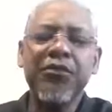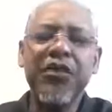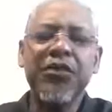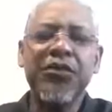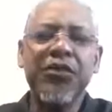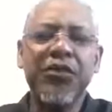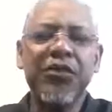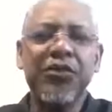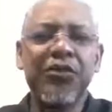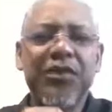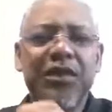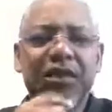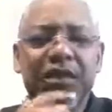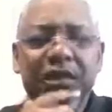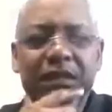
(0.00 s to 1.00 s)
So
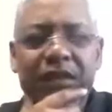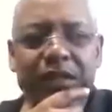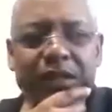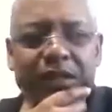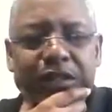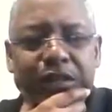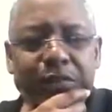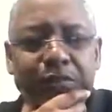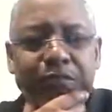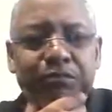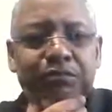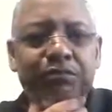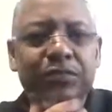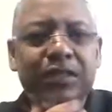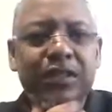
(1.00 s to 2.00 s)

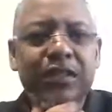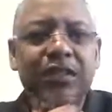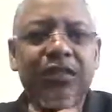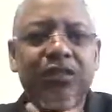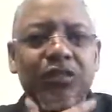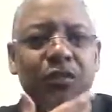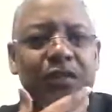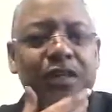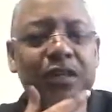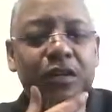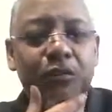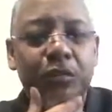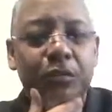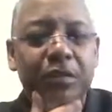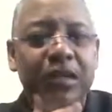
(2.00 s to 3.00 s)

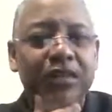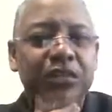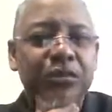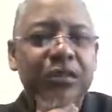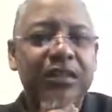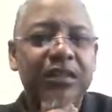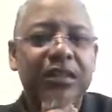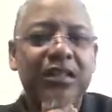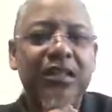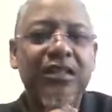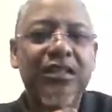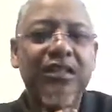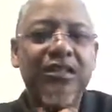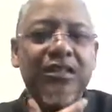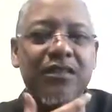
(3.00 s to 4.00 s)
income replacement
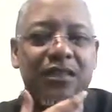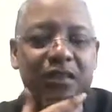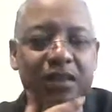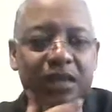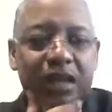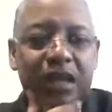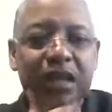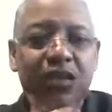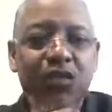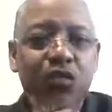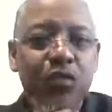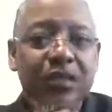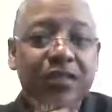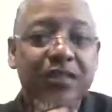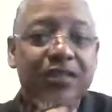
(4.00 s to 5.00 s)
is a
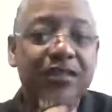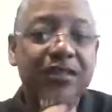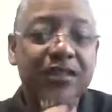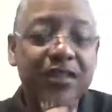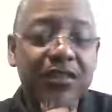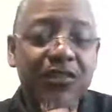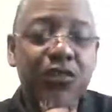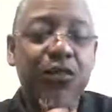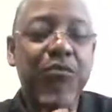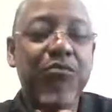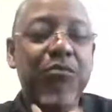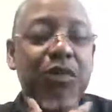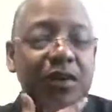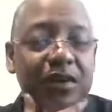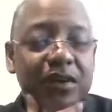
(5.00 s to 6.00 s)
quintessential
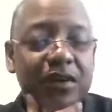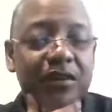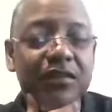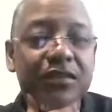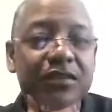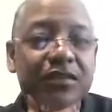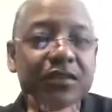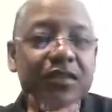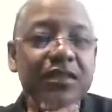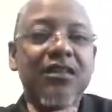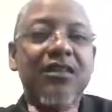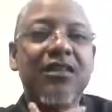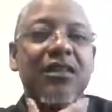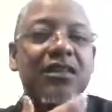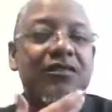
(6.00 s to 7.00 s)
part
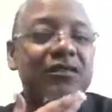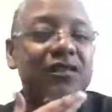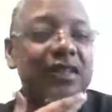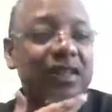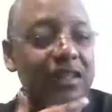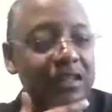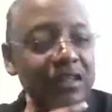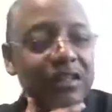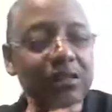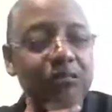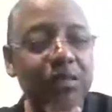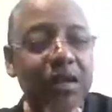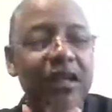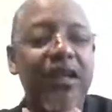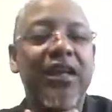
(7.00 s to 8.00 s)
of any
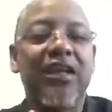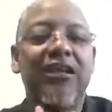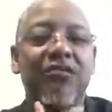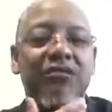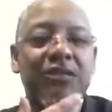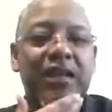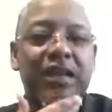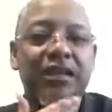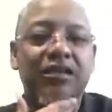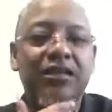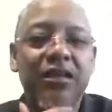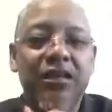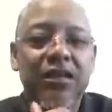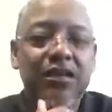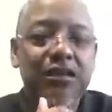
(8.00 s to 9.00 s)
plan. In fact,
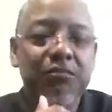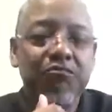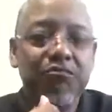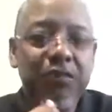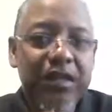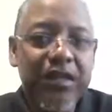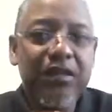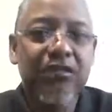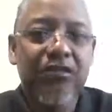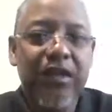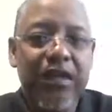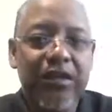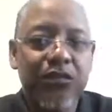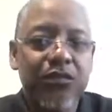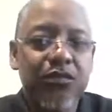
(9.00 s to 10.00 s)
many
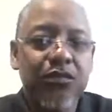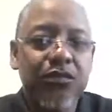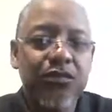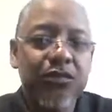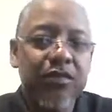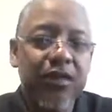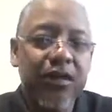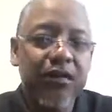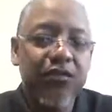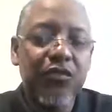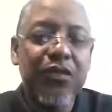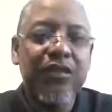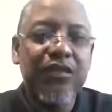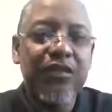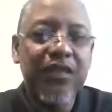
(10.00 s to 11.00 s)
advisors
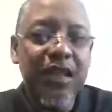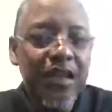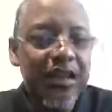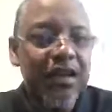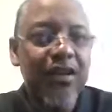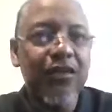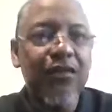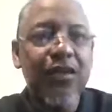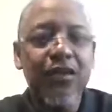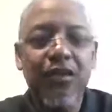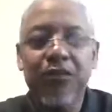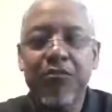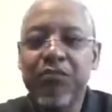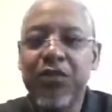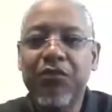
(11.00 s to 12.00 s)
address that
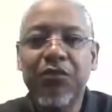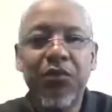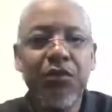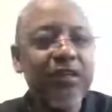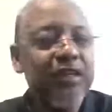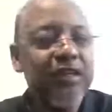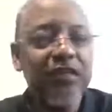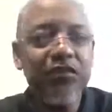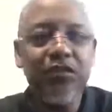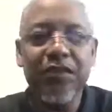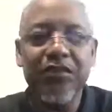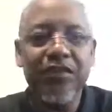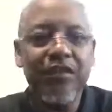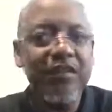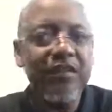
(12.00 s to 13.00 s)
area before they
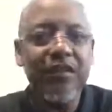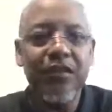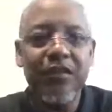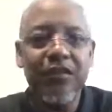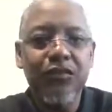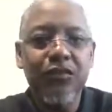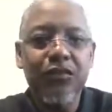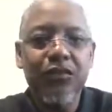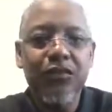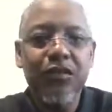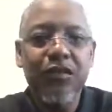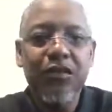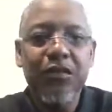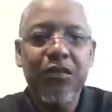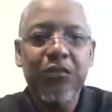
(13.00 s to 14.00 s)
address any others,
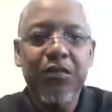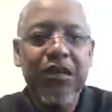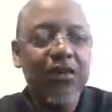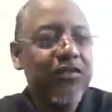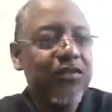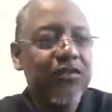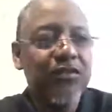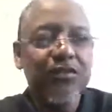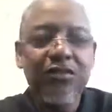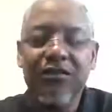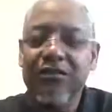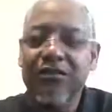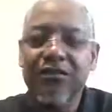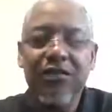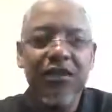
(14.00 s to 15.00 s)
because
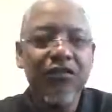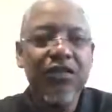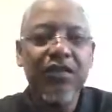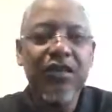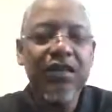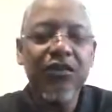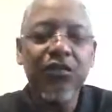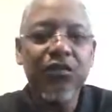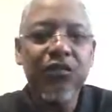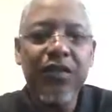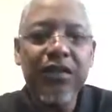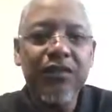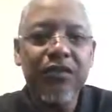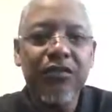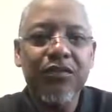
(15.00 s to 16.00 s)
everything else
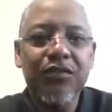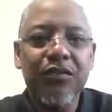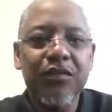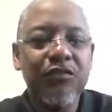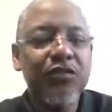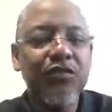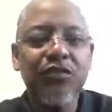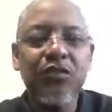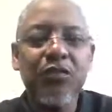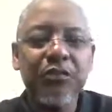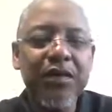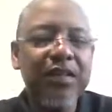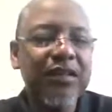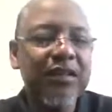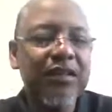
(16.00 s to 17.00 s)
fails. If there's no
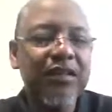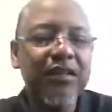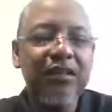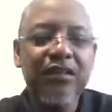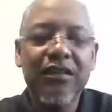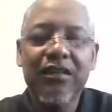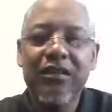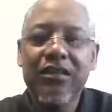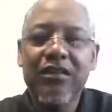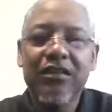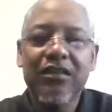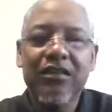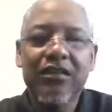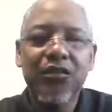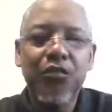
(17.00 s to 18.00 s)
money,
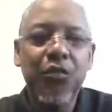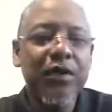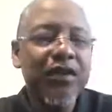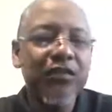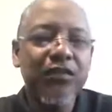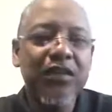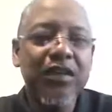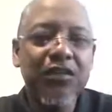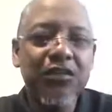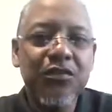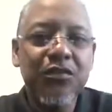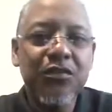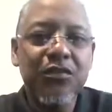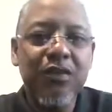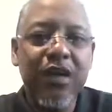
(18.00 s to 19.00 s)
what else can you
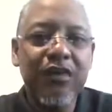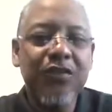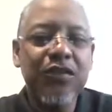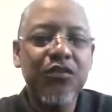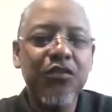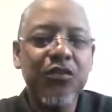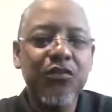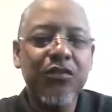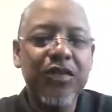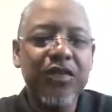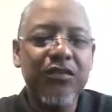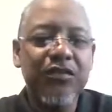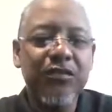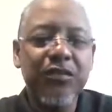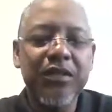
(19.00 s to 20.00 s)
do? How can you
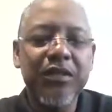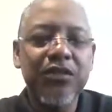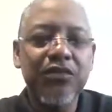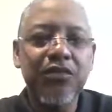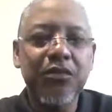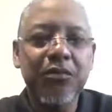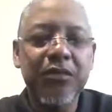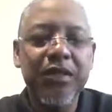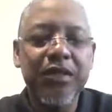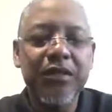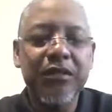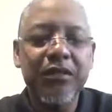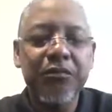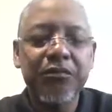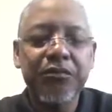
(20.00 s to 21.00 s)
invest when there's no
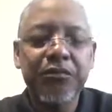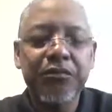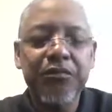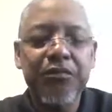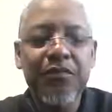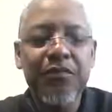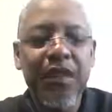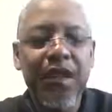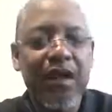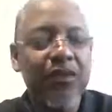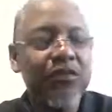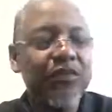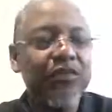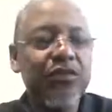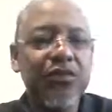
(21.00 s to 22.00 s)
money? How
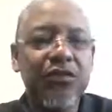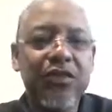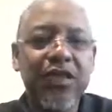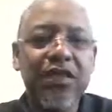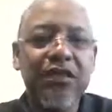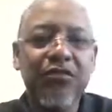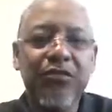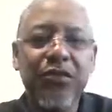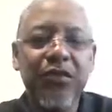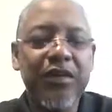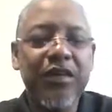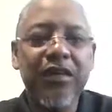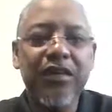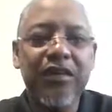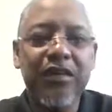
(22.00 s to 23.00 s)
can you save for
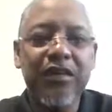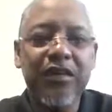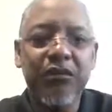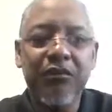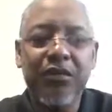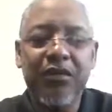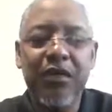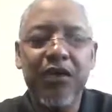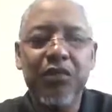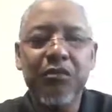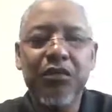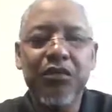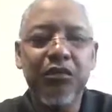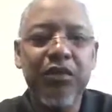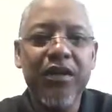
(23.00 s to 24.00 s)
anything,
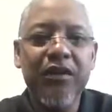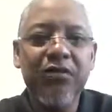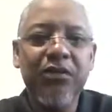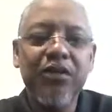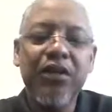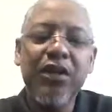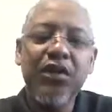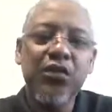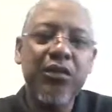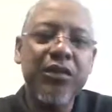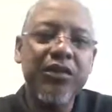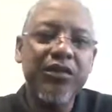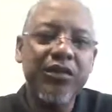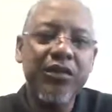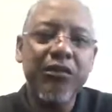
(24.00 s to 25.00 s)
retirement or whatever, when
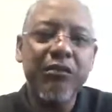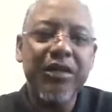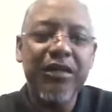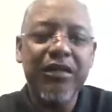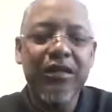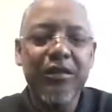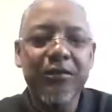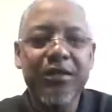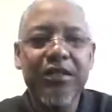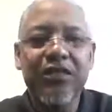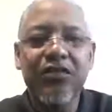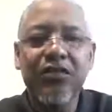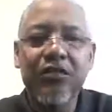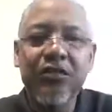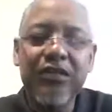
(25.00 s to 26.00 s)
there's no money coming
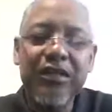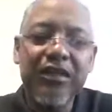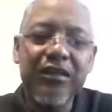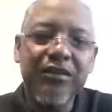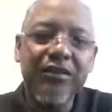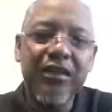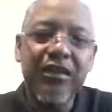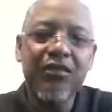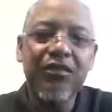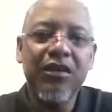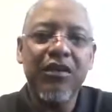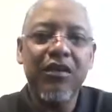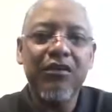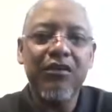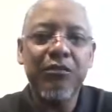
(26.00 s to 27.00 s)
in? So you need to
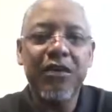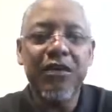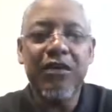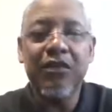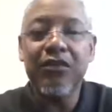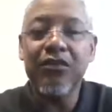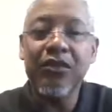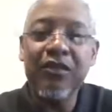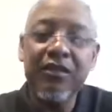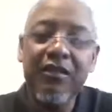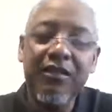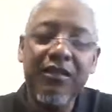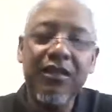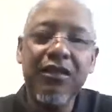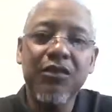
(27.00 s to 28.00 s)
safeguard your money, and you need to
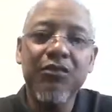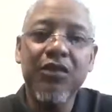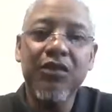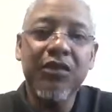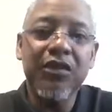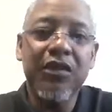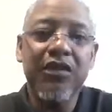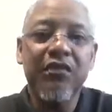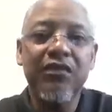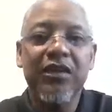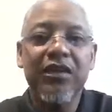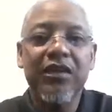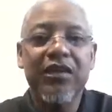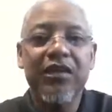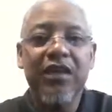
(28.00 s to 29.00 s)
think of yourself
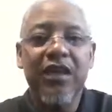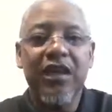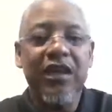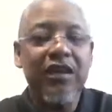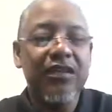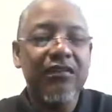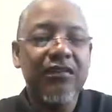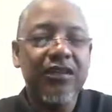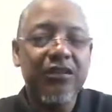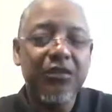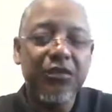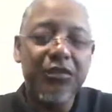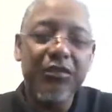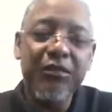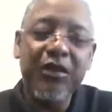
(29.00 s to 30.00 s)
as, you
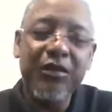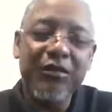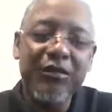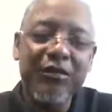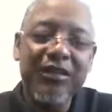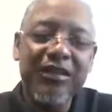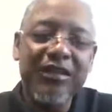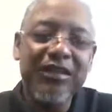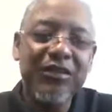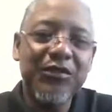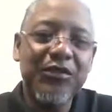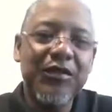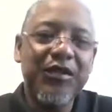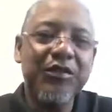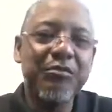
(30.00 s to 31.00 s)
know, and we often say this
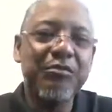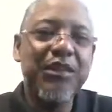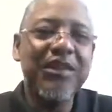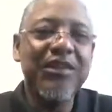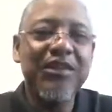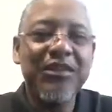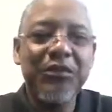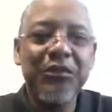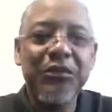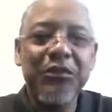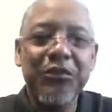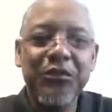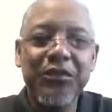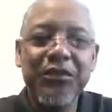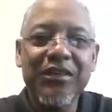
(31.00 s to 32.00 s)
phrase, money doesn't grow
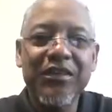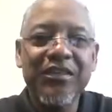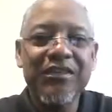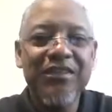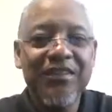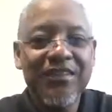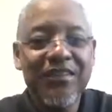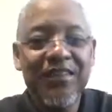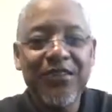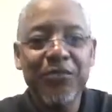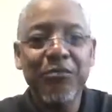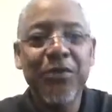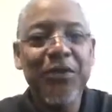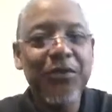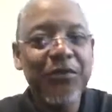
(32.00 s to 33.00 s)
on trees. It
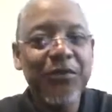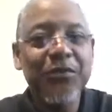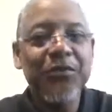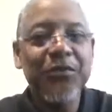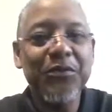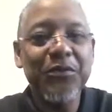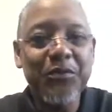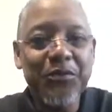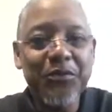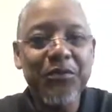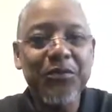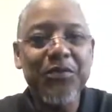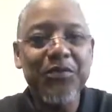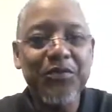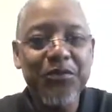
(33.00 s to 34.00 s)
doesn't, but it grows on
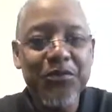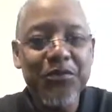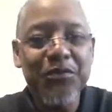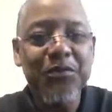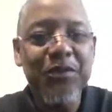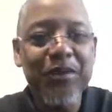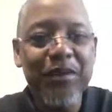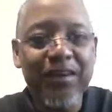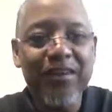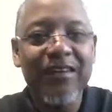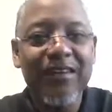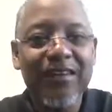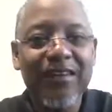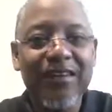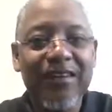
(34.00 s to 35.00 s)
you as you go to work.
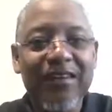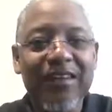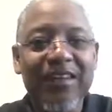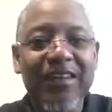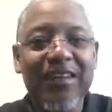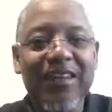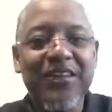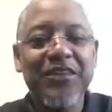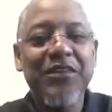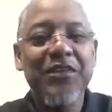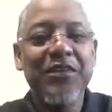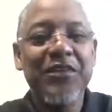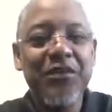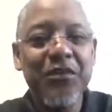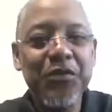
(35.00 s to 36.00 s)

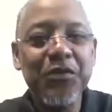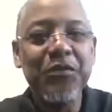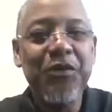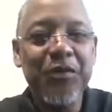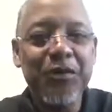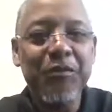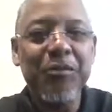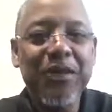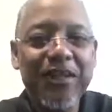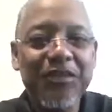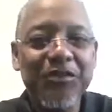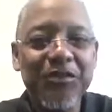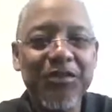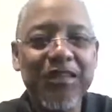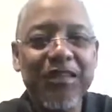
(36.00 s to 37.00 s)
You are the money
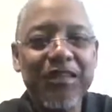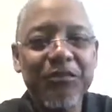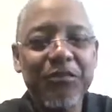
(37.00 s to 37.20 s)
tree.